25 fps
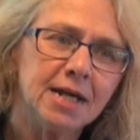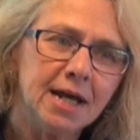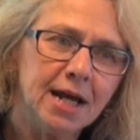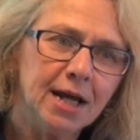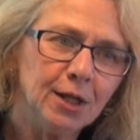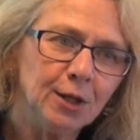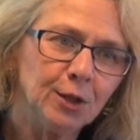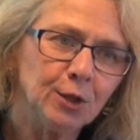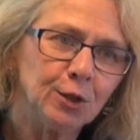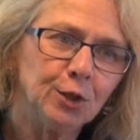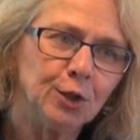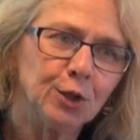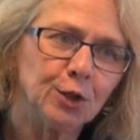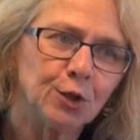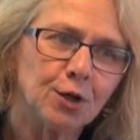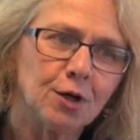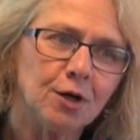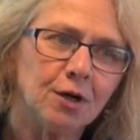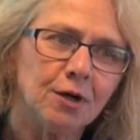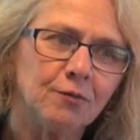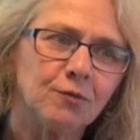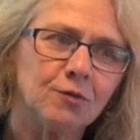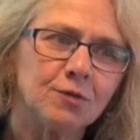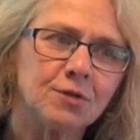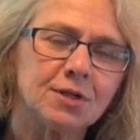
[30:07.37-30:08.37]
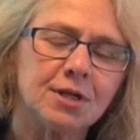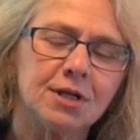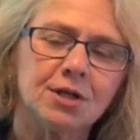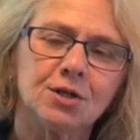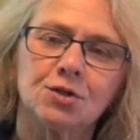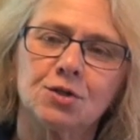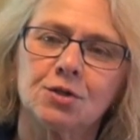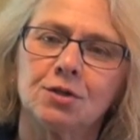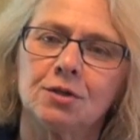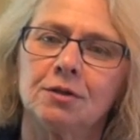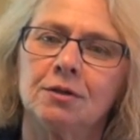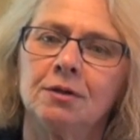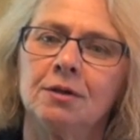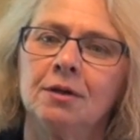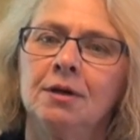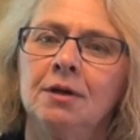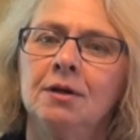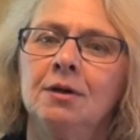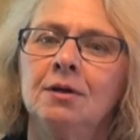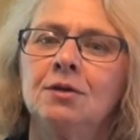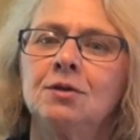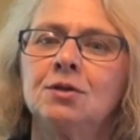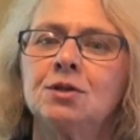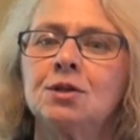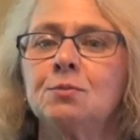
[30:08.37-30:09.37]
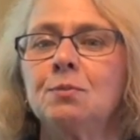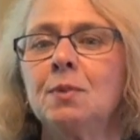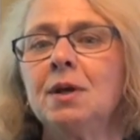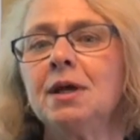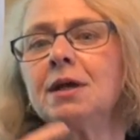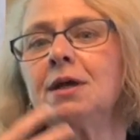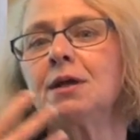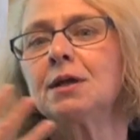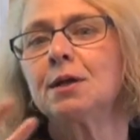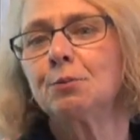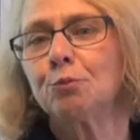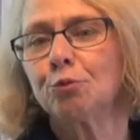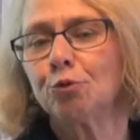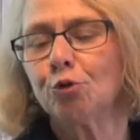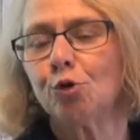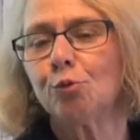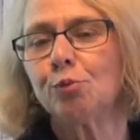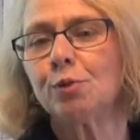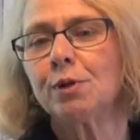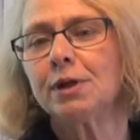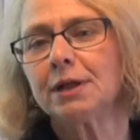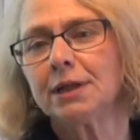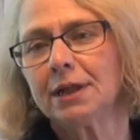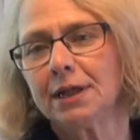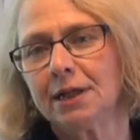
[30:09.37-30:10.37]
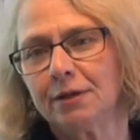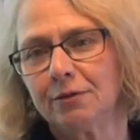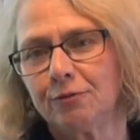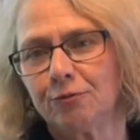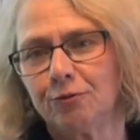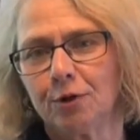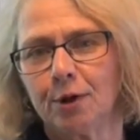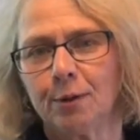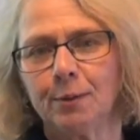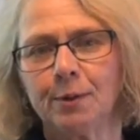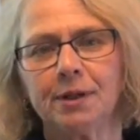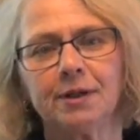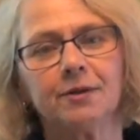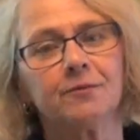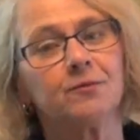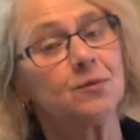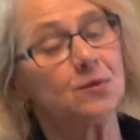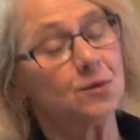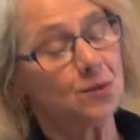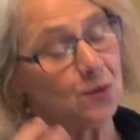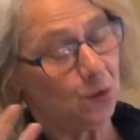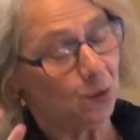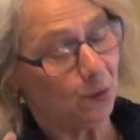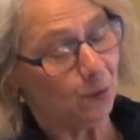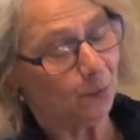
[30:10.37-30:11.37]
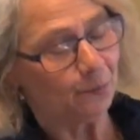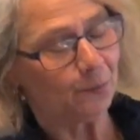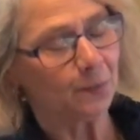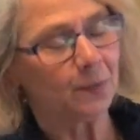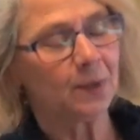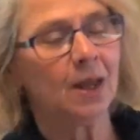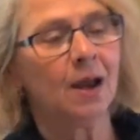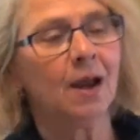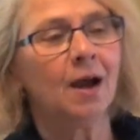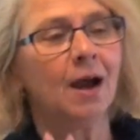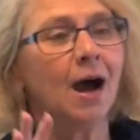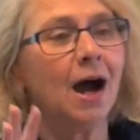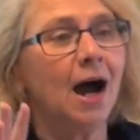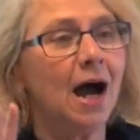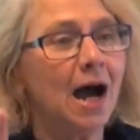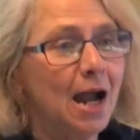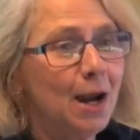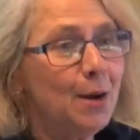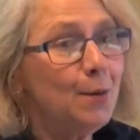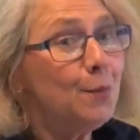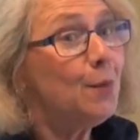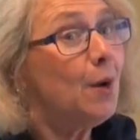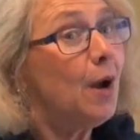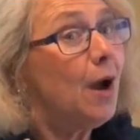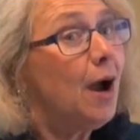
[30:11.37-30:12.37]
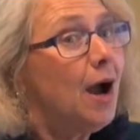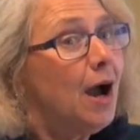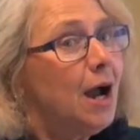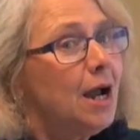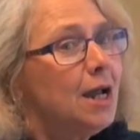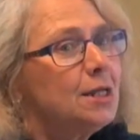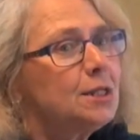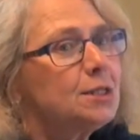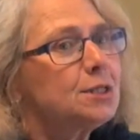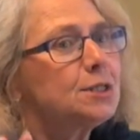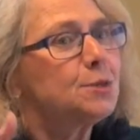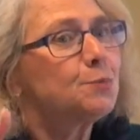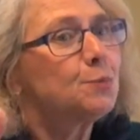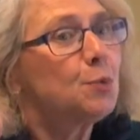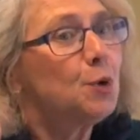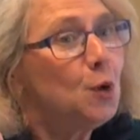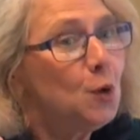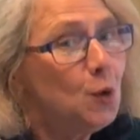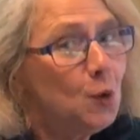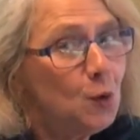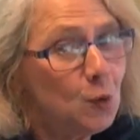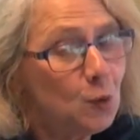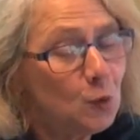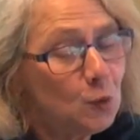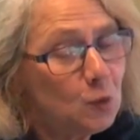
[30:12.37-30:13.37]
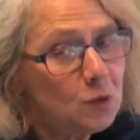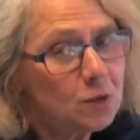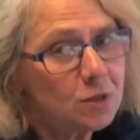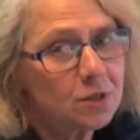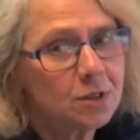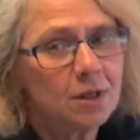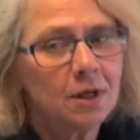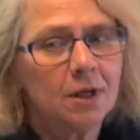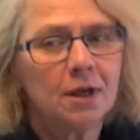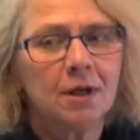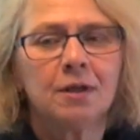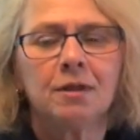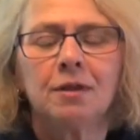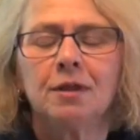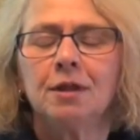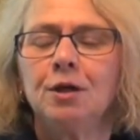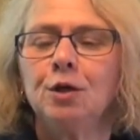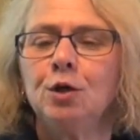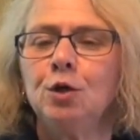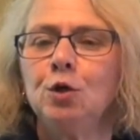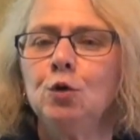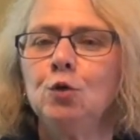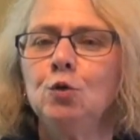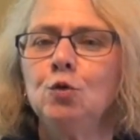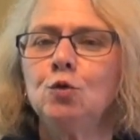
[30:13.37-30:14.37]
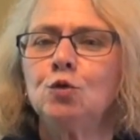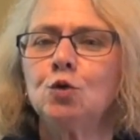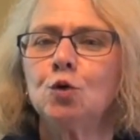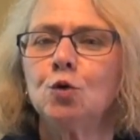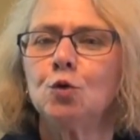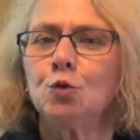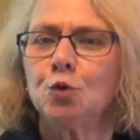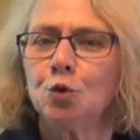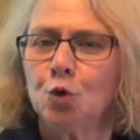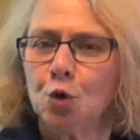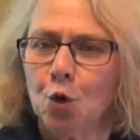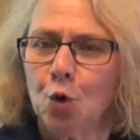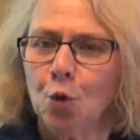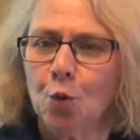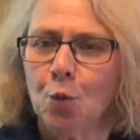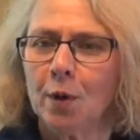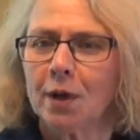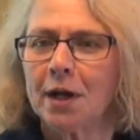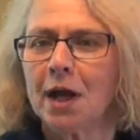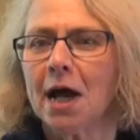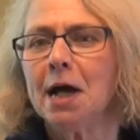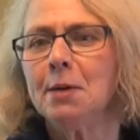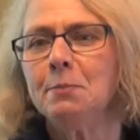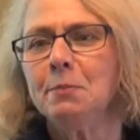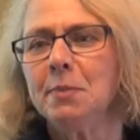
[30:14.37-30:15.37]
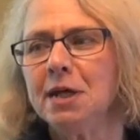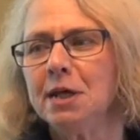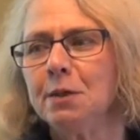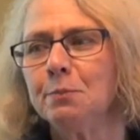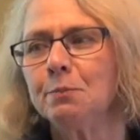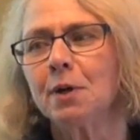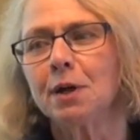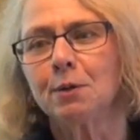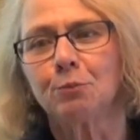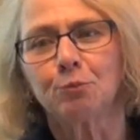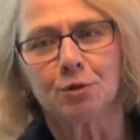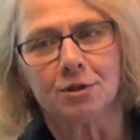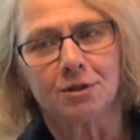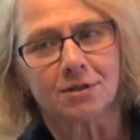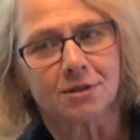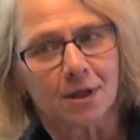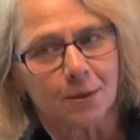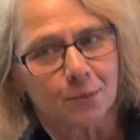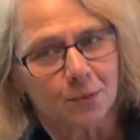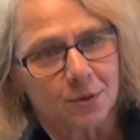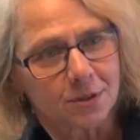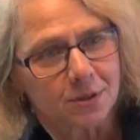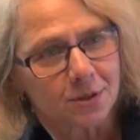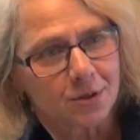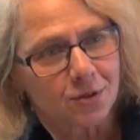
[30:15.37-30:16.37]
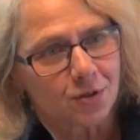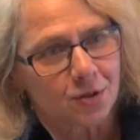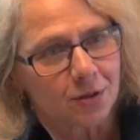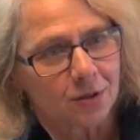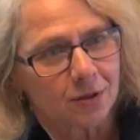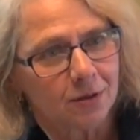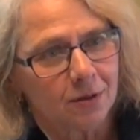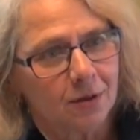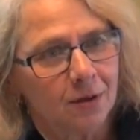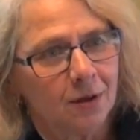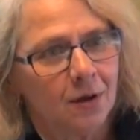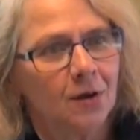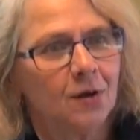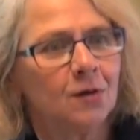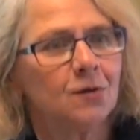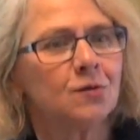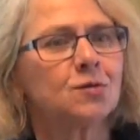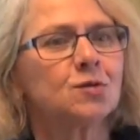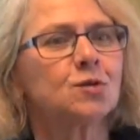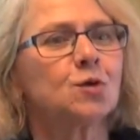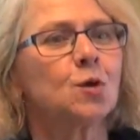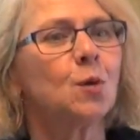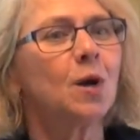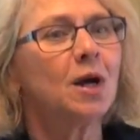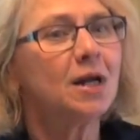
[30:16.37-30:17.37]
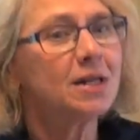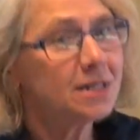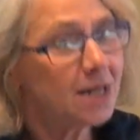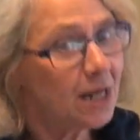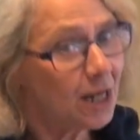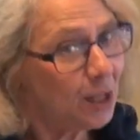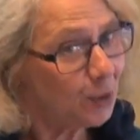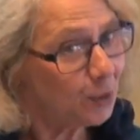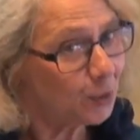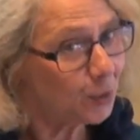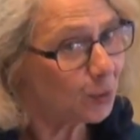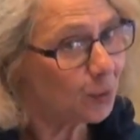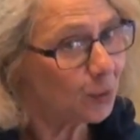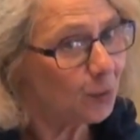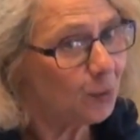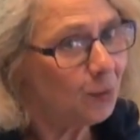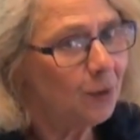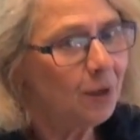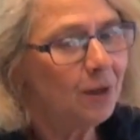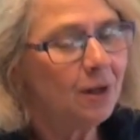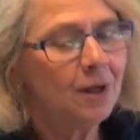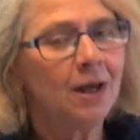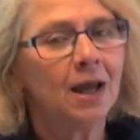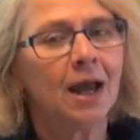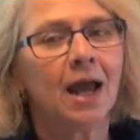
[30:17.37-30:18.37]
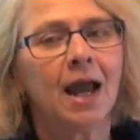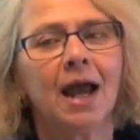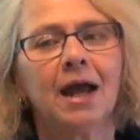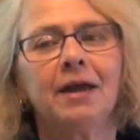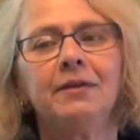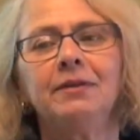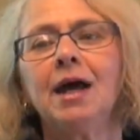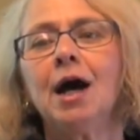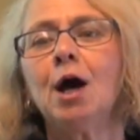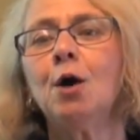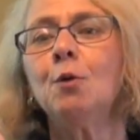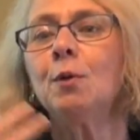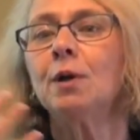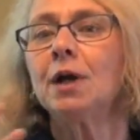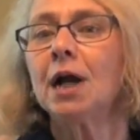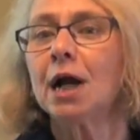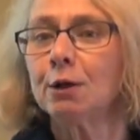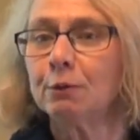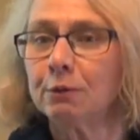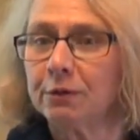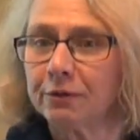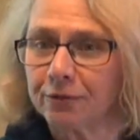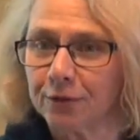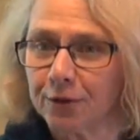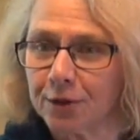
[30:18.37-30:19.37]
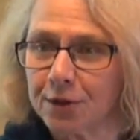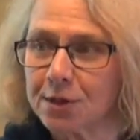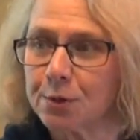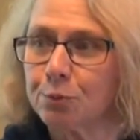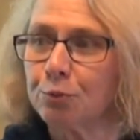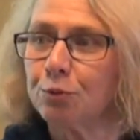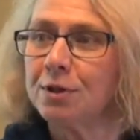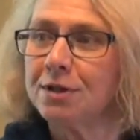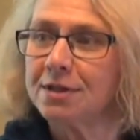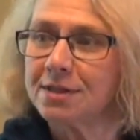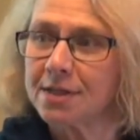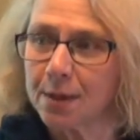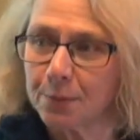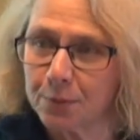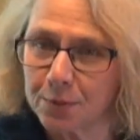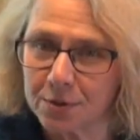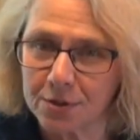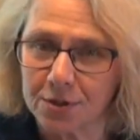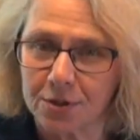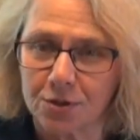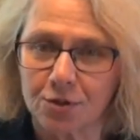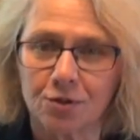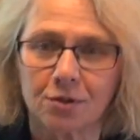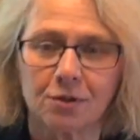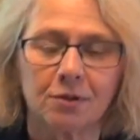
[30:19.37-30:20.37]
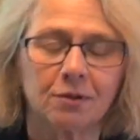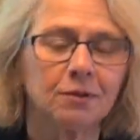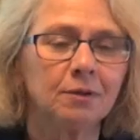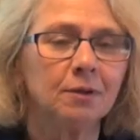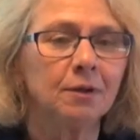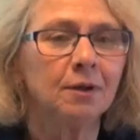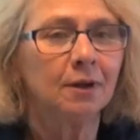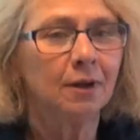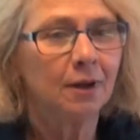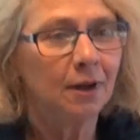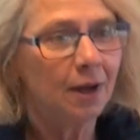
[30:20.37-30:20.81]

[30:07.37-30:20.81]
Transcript: tailor your conversation to make it appropriately informative. So I, I suppose that you don't know what I mean by presupposition, so I tell you, and now when I refer to presupposition,